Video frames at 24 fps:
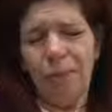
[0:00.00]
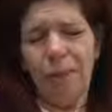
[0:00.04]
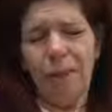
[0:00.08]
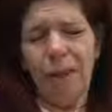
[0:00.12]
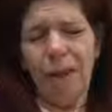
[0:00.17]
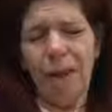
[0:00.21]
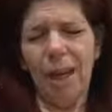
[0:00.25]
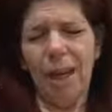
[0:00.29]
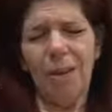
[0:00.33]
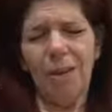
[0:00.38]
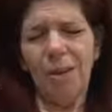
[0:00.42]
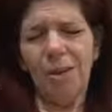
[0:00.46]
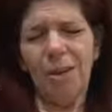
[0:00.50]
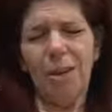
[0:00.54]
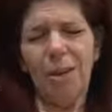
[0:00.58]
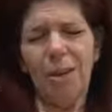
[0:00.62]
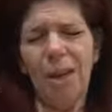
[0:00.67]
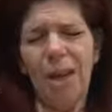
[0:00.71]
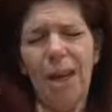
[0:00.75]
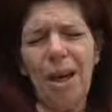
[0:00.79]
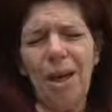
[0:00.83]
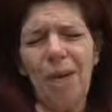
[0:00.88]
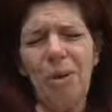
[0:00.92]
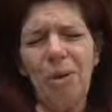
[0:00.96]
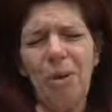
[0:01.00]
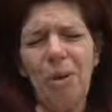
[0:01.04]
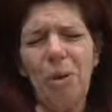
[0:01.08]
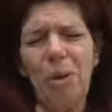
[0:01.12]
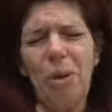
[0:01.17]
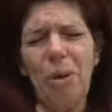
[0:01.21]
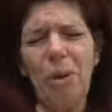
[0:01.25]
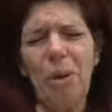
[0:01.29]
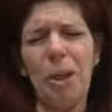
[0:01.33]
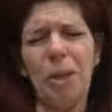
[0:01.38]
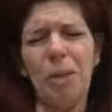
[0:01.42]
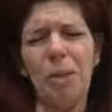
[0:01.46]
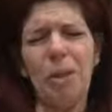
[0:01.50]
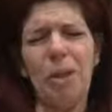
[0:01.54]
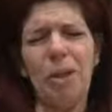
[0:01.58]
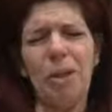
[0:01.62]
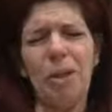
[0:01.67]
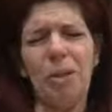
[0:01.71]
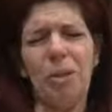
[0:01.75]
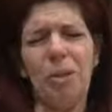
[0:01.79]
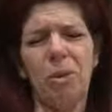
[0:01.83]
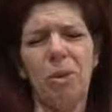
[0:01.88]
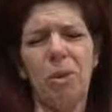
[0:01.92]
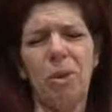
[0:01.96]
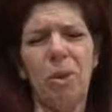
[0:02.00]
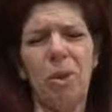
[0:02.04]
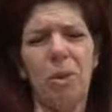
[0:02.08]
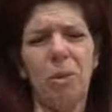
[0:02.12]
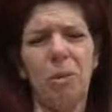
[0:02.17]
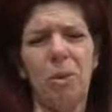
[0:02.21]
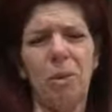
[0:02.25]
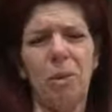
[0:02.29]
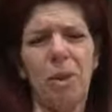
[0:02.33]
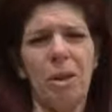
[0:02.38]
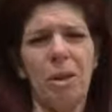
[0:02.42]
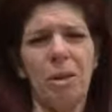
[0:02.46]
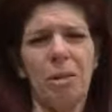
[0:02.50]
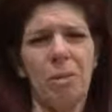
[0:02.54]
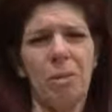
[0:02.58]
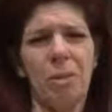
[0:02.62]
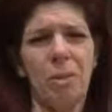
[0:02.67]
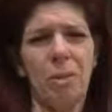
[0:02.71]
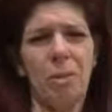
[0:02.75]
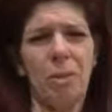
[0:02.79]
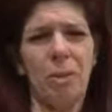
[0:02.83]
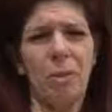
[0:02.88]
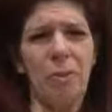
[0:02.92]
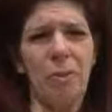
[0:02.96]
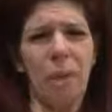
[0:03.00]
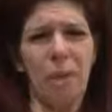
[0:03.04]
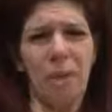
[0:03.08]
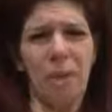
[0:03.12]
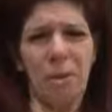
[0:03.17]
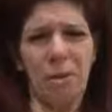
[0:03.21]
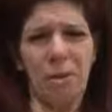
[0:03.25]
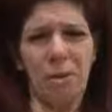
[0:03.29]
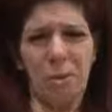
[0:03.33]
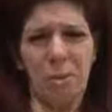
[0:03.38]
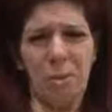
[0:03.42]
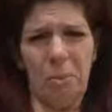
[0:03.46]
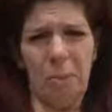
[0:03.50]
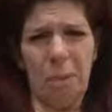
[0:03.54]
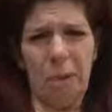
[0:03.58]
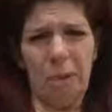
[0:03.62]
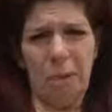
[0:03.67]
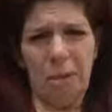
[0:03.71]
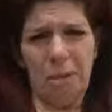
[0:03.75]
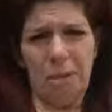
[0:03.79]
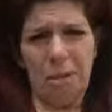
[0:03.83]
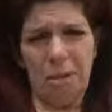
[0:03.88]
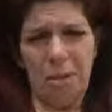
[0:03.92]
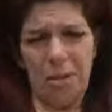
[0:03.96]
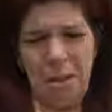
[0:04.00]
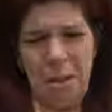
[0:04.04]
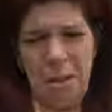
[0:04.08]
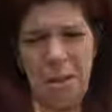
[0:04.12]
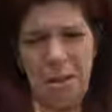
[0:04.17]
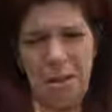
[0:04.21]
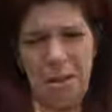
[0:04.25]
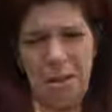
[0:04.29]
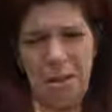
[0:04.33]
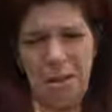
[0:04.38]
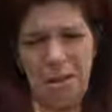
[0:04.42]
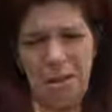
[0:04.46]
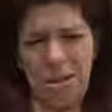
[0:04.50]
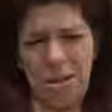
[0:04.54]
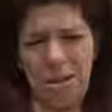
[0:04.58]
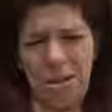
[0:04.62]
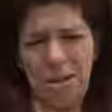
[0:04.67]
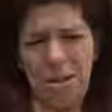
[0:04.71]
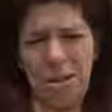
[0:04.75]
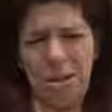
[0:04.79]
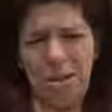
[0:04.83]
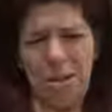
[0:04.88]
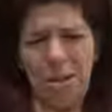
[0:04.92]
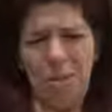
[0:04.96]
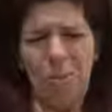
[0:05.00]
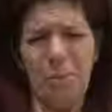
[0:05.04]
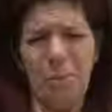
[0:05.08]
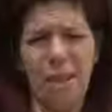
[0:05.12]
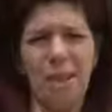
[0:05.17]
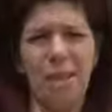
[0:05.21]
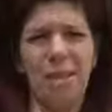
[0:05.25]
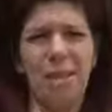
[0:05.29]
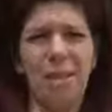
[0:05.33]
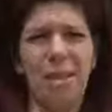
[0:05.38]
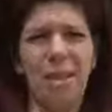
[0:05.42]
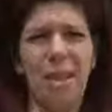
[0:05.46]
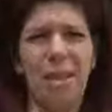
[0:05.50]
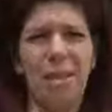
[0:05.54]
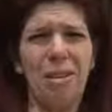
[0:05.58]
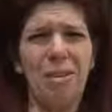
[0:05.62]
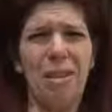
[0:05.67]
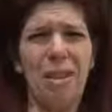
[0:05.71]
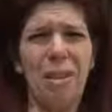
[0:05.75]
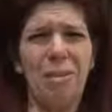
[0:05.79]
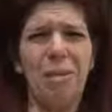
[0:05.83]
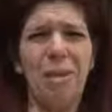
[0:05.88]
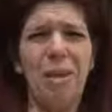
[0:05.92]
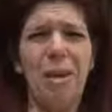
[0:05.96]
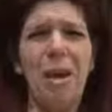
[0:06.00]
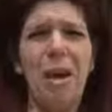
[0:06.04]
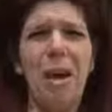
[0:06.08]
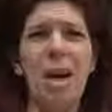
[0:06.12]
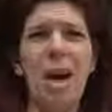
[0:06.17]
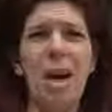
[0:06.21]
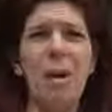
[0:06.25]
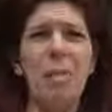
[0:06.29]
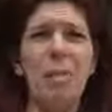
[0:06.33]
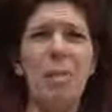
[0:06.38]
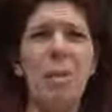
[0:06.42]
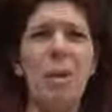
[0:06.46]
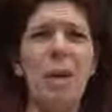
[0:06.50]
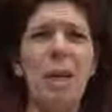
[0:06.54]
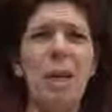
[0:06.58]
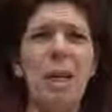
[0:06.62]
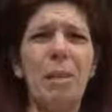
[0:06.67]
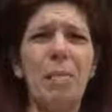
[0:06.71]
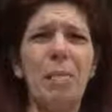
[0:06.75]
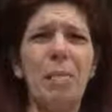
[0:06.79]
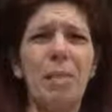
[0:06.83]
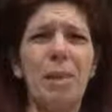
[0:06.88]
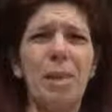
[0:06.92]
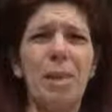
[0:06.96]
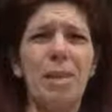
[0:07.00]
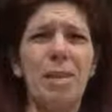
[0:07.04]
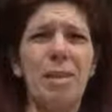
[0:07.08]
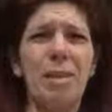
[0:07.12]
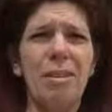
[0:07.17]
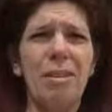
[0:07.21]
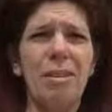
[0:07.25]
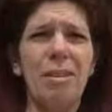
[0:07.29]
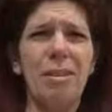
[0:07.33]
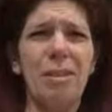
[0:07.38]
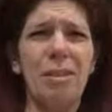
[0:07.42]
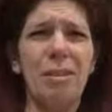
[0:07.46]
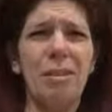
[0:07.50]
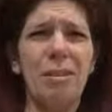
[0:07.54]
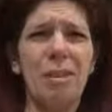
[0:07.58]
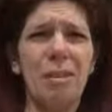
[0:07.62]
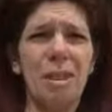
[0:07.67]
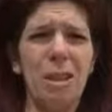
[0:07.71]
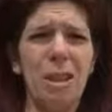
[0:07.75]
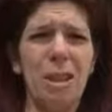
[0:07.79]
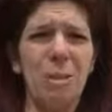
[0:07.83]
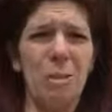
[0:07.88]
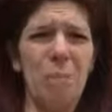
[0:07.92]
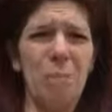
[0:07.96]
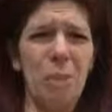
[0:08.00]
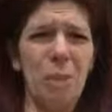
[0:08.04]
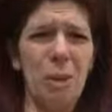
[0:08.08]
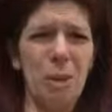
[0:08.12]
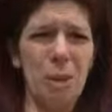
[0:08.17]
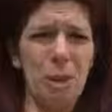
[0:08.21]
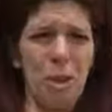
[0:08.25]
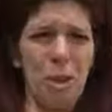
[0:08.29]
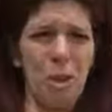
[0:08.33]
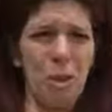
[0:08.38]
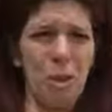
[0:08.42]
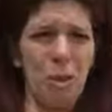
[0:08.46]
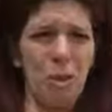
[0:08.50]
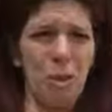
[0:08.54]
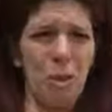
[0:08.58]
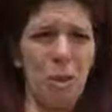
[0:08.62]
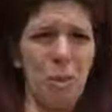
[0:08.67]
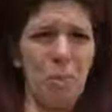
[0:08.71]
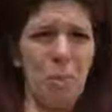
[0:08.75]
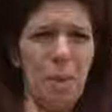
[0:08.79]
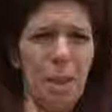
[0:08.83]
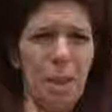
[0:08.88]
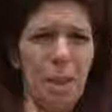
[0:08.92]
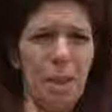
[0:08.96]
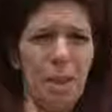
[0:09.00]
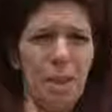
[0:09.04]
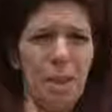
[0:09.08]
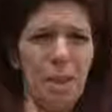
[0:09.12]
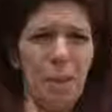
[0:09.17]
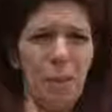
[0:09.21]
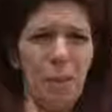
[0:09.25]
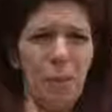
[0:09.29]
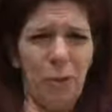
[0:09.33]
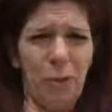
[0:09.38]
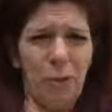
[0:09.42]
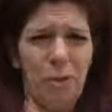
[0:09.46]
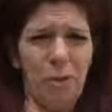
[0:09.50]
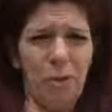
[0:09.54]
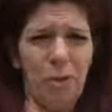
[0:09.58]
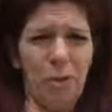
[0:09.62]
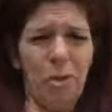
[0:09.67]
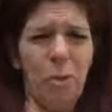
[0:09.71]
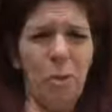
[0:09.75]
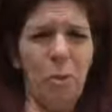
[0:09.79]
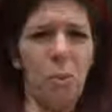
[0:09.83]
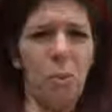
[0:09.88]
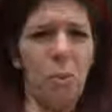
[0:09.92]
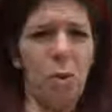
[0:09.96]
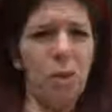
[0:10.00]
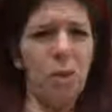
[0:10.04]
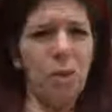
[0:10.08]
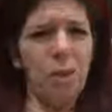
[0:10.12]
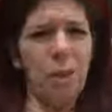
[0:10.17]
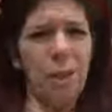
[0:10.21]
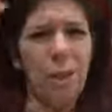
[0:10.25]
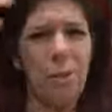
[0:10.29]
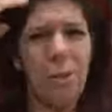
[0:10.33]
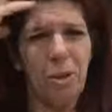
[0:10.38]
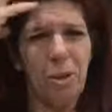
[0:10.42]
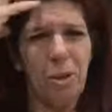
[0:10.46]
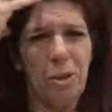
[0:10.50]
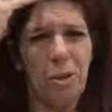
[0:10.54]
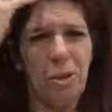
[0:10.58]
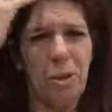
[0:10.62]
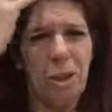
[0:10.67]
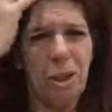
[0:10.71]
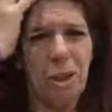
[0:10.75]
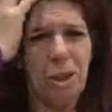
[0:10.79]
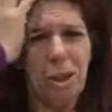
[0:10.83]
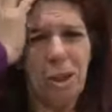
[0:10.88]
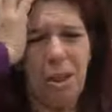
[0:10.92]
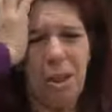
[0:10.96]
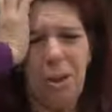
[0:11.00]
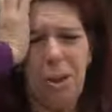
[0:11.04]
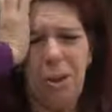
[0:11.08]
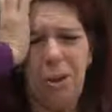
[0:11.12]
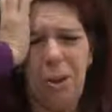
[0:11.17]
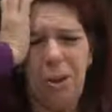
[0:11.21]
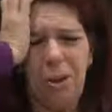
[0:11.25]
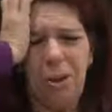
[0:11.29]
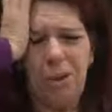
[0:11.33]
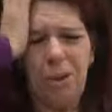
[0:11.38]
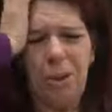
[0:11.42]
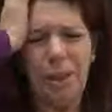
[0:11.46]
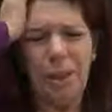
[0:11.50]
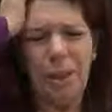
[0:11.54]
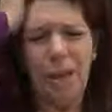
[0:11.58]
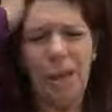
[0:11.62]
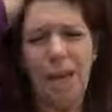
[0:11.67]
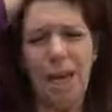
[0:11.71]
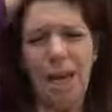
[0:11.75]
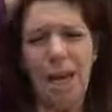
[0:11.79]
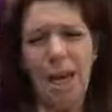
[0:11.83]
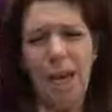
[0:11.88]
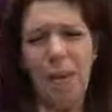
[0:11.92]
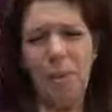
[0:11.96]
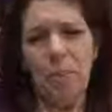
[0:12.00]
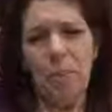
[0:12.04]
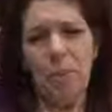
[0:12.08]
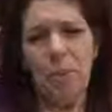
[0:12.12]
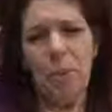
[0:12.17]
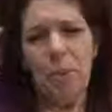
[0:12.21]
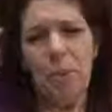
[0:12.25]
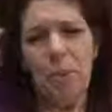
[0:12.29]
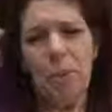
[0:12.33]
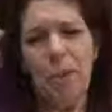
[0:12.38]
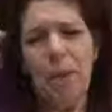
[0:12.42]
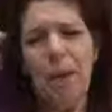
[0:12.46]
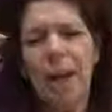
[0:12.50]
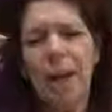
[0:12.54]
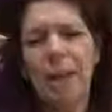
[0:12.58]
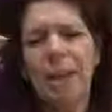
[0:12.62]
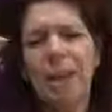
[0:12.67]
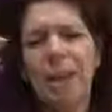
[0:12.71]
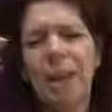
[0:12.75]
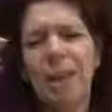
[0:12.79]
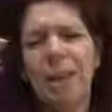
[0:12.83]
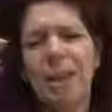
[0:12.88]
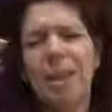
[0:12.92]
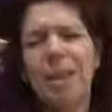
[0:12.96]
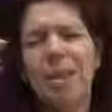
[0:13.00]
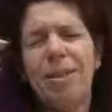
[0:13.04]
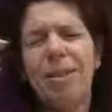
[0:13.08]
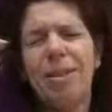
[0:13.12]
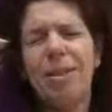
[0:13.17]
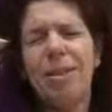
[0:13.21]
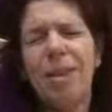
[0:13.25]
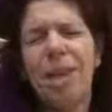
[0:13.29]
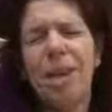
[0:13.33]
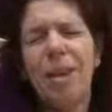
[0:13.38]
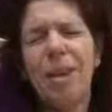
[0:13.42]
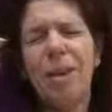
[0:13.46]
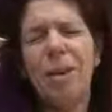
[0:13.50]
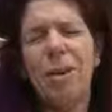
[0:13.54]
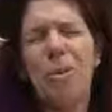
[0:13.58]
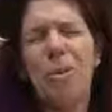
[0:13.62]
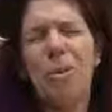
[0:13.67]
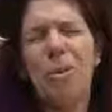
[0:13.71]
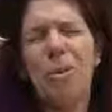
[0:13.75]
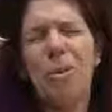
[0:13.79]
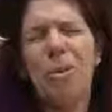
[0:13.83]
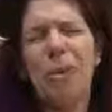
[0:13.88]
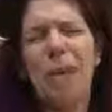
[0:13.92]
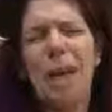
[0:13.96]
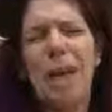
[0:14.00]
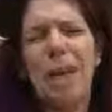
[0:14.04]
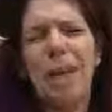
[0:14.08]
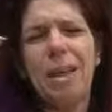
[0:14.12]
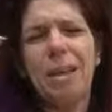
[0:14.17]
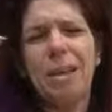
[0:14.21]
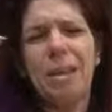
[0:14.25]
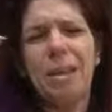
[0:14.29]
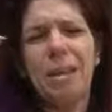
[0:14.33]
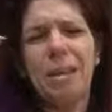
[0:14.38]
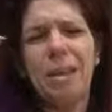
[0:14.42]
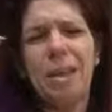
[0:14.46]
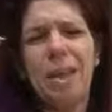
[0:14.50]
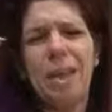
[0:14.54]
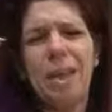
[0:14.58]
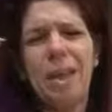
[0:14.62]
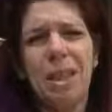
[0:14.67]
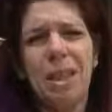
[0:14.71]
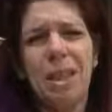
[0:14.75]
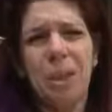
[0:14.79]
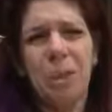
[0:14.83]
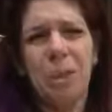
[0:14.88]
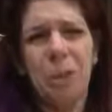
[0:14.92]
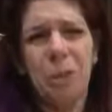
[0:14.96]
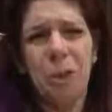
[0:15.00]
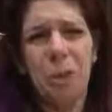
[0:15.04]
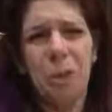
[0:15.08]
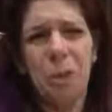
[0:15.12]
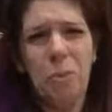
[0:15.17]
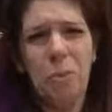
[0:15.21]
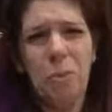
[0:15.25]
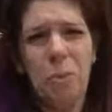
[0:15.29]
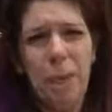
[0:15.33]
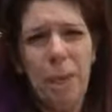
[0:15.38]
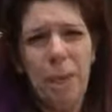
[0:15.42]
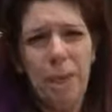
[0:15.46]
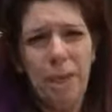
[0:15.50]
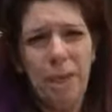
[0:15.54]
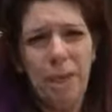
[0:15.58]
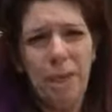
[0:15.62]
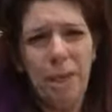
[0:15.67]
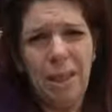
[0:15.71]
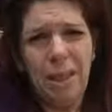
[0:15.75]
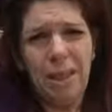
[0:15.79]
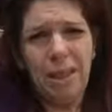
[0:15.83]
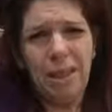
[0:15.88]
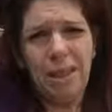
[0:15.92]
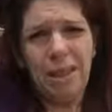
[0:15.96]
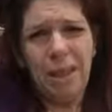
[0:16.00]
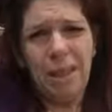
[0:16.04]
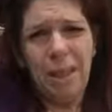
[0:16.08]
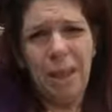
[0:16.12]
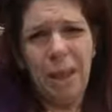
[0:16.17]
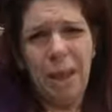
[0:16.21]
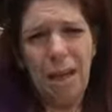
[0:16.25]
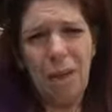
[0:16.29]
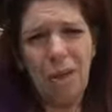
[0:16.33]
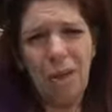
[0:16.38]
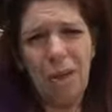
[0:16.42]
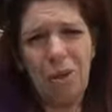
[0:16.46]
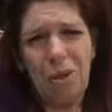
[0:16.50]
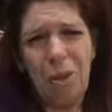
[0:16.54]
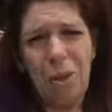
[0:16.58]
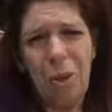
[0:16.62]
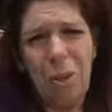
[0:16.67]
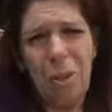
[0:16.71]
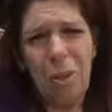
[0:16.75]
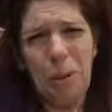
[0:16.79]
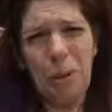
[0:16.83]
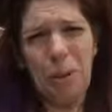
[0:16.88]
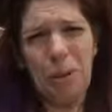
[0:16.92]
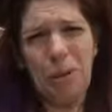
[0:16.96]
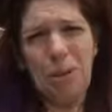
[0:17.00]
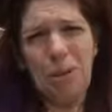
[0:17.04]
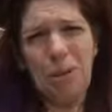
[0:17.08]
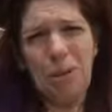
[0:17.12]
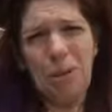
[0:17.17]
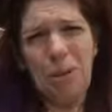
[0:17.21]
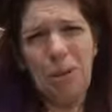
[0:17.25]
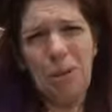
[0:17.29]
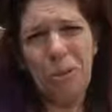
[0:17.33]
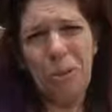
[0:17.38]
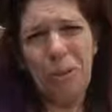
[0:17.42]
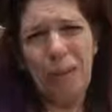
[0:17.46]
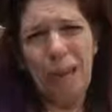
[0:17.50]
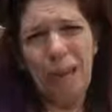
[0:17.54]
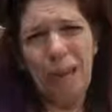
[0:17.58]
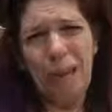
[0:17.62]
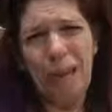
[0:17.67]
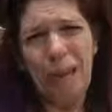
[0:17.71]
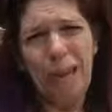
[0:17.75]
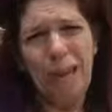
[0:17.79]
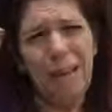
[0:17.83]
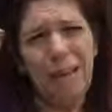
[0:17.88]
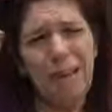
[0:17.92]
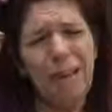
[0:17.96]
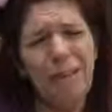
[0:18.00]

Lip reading: I don't know what I want to do anymore. Some of it doesn't make sense. It doesn't make sense. I'm running businesses and I'm pushing through to make a difference in the world, and I'm doing a logo and I'm rebranding, and it's Carol Rose Adkisson Healing for Humanity because God told me to do that.